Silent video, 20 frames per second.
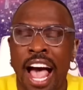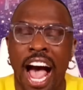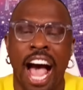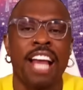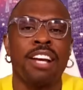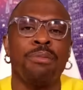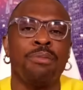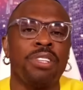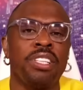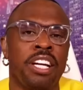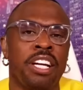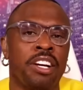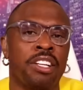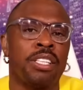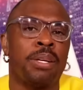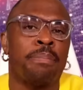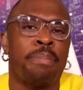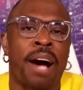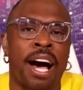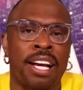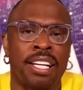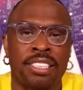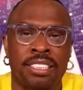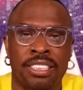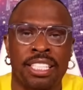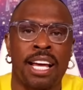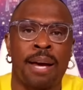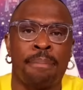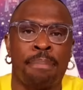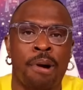didn't really hear the body
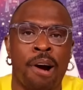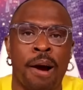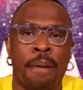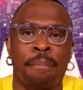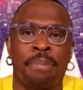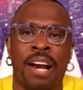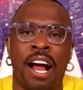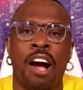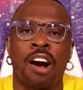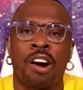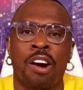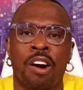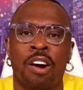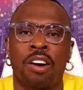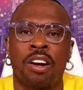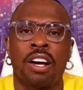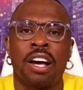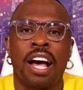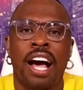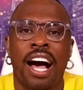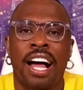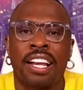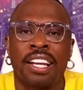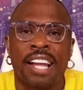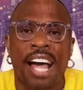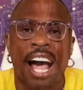slam part, but I heard a lot